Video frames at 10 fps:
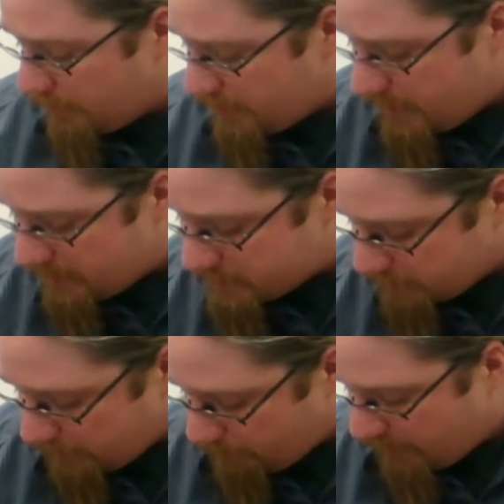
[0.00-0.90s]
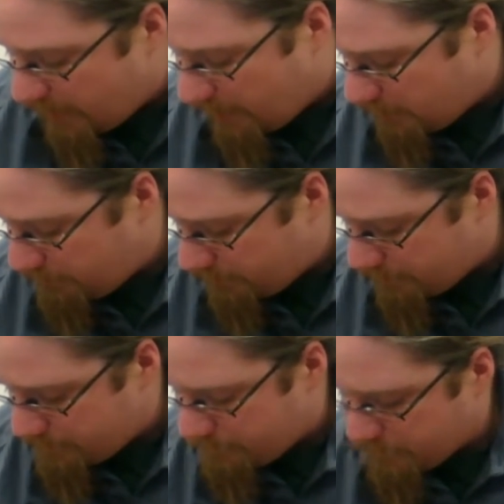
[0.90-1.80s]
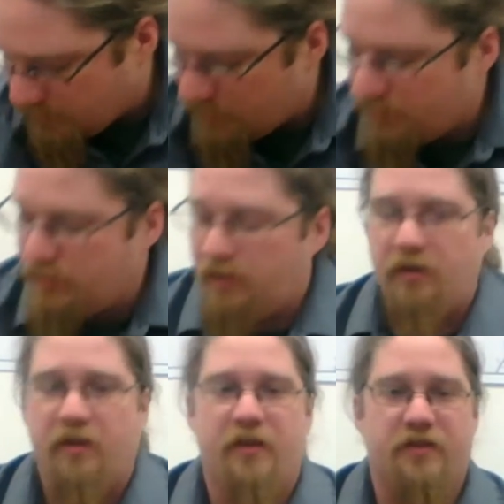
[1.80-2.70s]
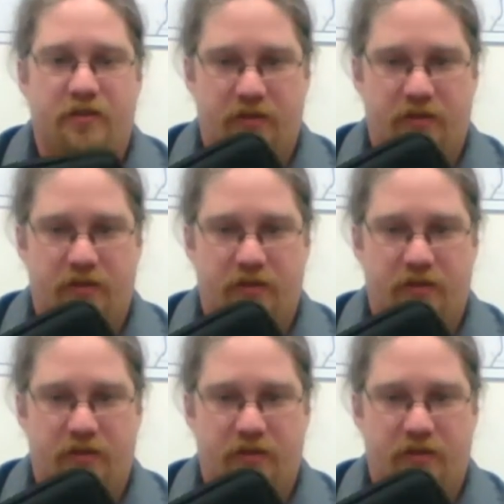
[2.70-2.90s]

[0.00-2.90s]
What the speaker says: Next thing that we have is